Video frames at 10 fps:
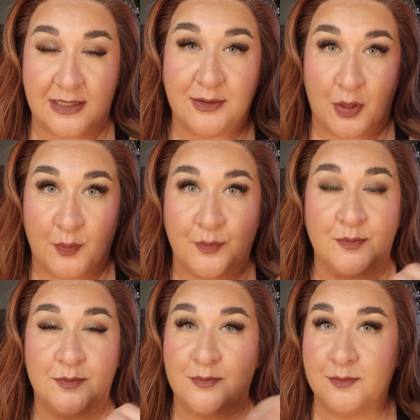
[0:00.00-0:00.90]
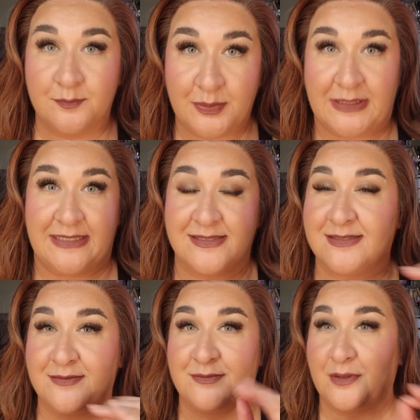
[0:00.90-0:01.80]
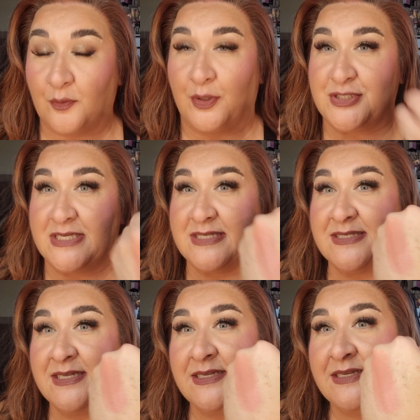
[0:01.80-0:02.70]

alone. Please. They're gorgeous.